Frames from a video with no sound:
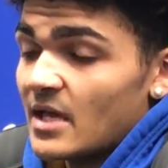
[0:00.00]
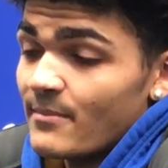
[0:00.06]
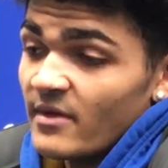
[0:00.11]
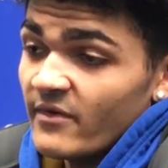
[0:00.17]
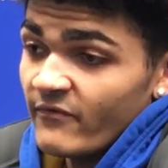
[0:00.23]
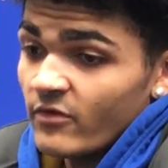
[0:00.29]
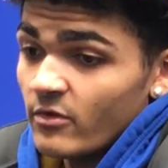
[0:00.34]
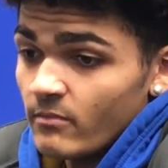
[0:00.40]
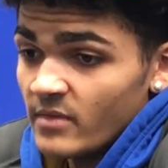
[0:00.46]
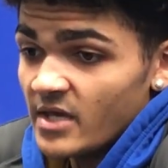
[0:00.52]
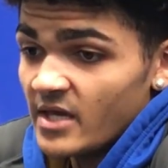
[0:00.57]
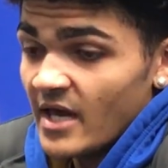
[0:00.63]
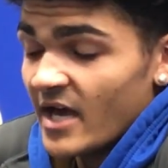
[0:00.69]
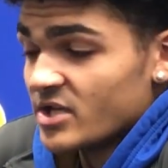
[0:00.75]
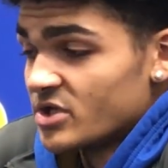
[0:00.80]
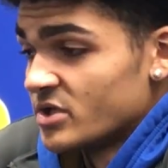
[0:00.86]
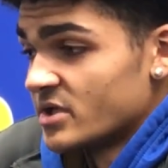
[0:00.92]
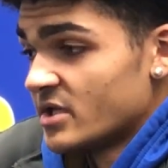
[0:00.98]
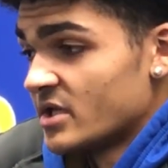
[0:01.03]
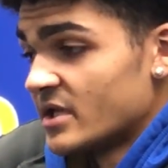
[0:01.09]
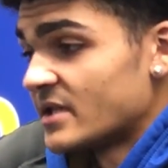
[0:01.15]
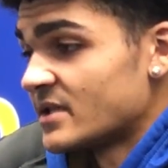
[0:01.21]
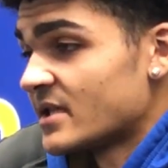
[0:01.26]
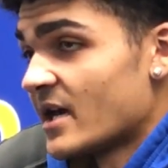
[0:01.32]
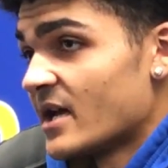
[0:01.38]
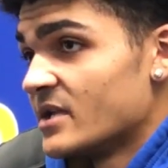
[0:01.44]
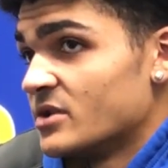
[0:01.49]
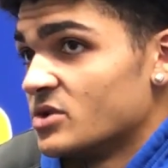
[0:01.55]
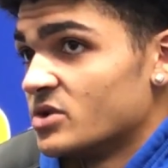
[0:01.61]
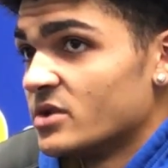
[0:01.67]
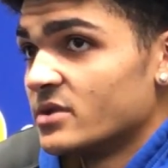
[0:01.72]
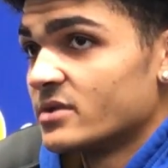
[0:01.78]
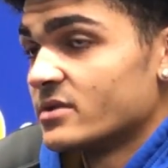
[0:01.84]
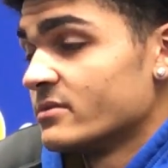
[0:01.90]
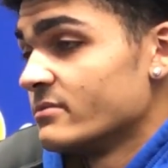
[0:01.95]
I mean, for me, I just get excited
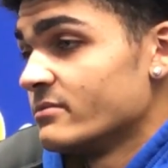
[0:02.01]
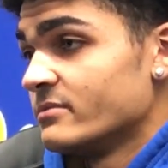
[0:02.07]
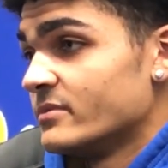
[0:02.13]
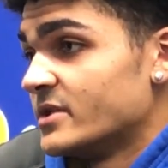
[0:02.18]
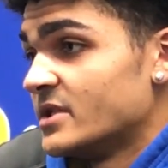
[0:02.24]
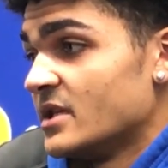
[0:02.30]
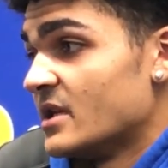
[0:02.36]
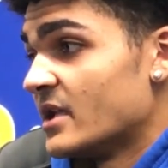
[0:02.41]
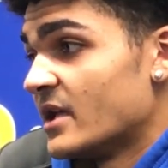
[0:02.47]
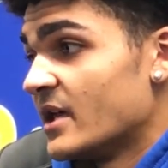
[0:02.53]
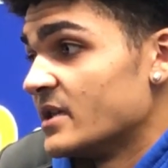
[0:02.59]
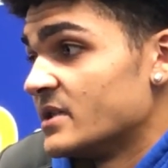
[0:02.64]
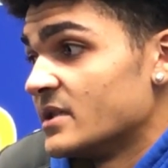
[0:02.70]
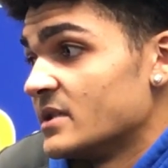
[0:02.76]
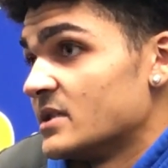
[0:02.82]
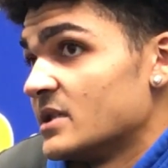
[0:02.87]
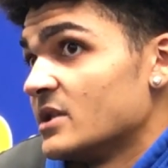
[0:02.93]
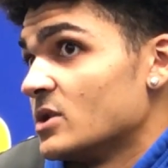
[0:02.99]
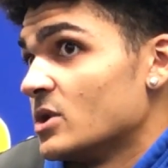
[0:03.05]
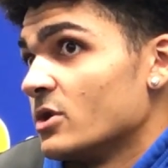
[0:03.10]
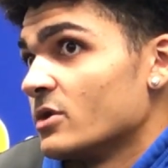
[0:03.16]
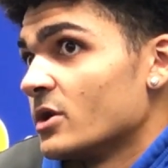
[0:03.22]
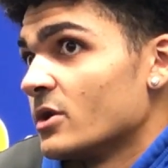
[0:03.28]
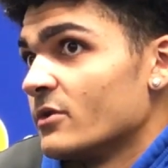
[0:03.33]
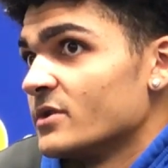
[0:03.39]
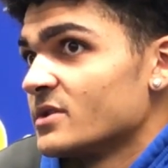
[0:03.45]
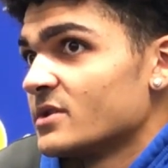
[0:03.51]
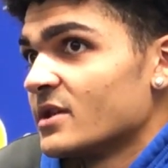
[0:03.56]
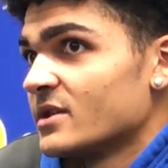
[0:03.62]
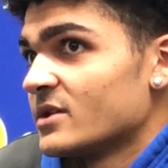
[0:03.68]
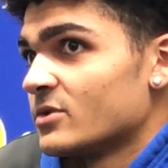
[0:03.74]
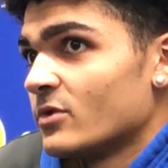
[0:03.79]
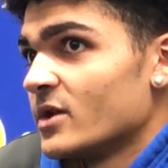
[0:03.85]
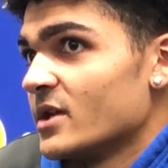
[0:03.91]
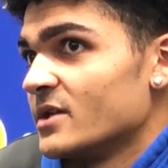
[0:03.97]
just seeing the ACC logo. It's like
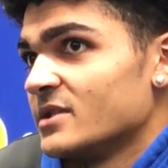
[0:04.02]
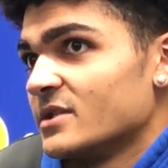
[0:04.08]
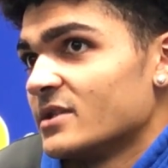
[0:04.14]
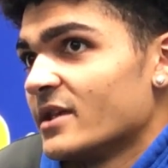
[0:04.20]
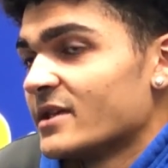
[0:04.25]
yeah. crazy.